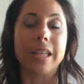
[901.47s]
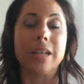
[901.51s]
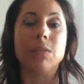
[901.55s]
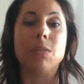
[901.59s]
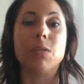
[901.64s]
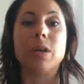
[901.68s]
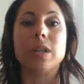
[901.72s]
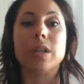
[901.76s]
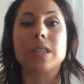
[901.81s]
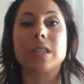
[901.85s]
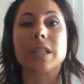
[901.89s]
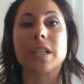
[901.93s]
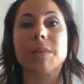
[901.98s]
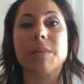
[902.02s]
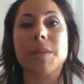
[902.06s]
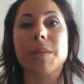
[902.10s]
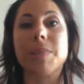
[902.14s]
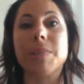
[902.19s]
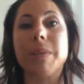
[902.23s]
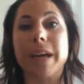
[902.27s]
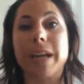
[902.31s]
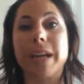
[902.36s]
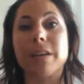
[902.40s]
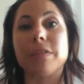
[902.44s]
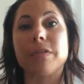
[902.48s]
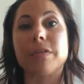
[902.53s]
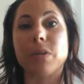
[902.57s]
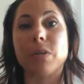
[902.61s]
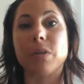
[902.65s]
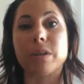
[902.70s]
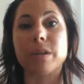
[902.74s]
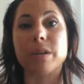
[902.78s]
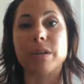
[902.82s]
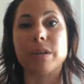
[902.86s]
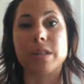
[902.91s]
then what's going to be better
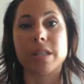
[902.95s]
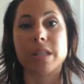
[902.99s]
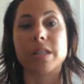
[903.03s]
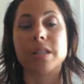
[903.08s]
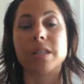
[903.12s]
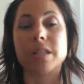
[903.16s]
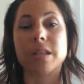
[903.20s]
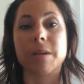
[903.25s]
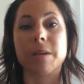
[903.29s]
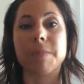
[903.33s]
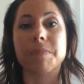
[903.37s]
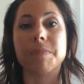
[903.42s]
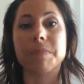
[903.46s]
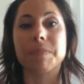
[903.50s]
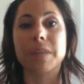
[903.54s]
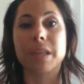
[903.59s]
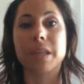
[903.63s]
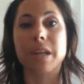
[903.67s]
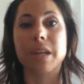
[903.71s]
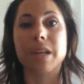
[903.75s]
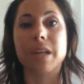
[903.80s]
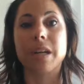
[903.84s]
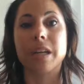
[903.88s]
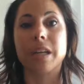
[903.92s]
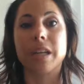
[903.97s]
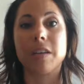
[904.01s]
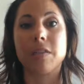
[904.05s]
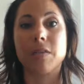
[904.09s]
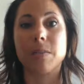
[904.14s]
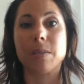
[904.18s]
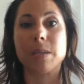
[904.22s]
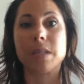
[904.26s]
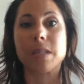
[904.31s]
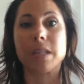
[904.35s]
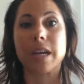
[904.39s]
for their system and
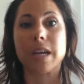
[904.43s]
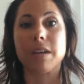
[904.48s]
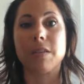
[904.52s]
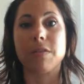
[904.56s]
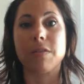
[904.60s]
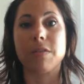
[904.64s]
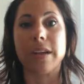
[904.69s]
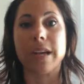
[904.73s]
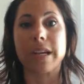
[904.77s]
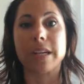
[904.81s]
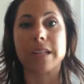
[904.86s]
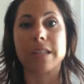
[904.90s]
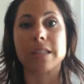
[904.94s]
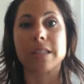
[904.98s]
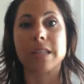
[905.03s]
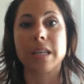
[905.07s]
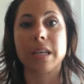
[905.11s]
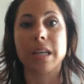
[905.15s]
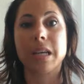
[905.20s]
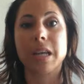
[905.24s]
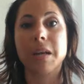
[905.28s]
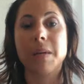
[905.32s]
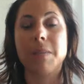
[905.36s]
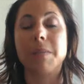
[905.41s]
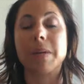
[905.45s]
not give them the side effects.